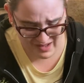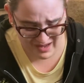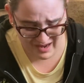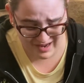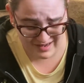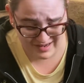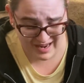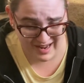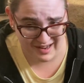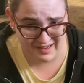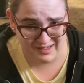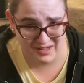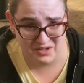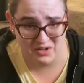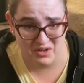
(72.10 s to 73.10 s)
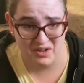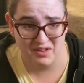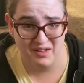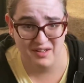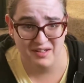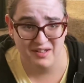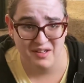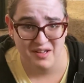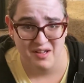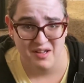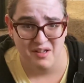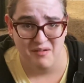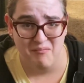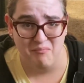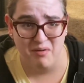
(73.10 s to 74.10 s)
I it's the chocolate.
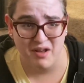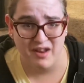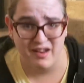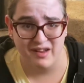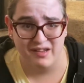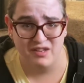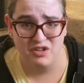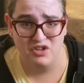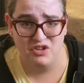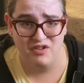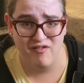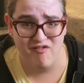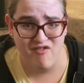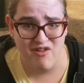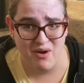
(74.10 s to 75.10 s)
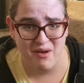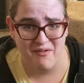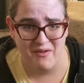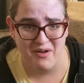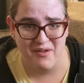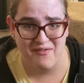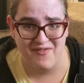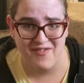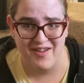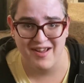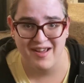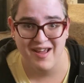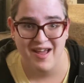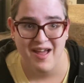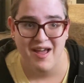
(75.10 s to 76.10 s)
Very faint. very, very faint.
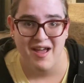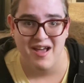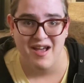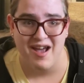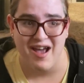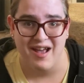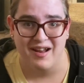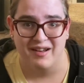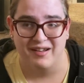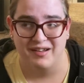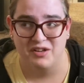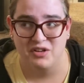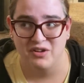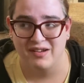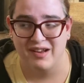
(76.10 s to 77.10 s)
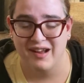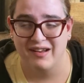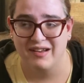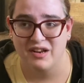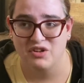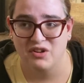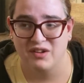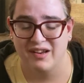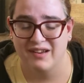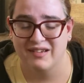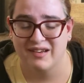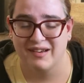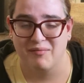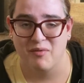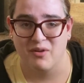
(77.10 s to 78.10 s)
And it's not just, bad. It just hits
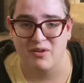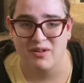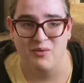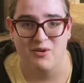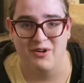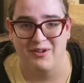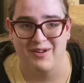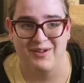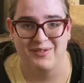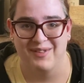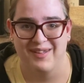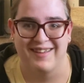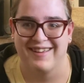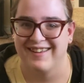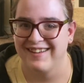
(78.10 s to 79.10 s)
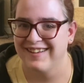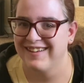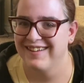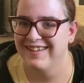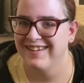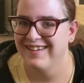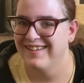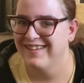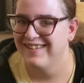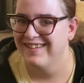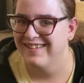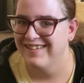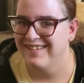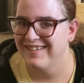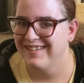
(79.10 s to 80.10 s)
like water. I don't like it. Yeah, it, you don't
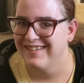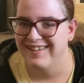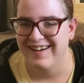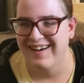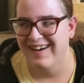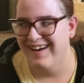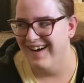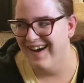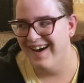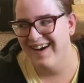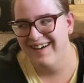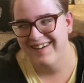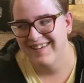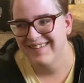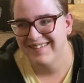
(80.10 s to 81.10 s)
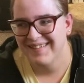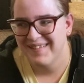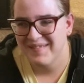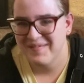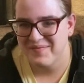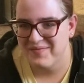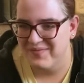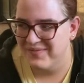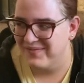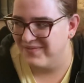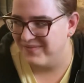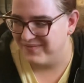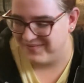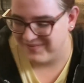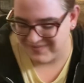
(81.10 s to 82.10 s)
like it? Uh -uh. Really?
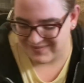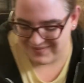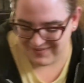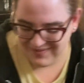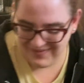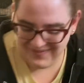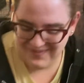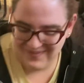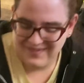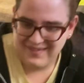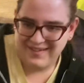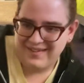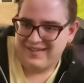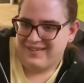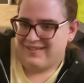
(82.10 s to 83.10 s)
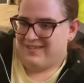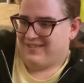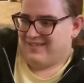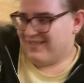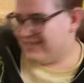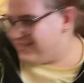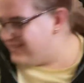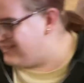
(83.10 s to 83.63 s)
I, I don't think it's bad at all. I think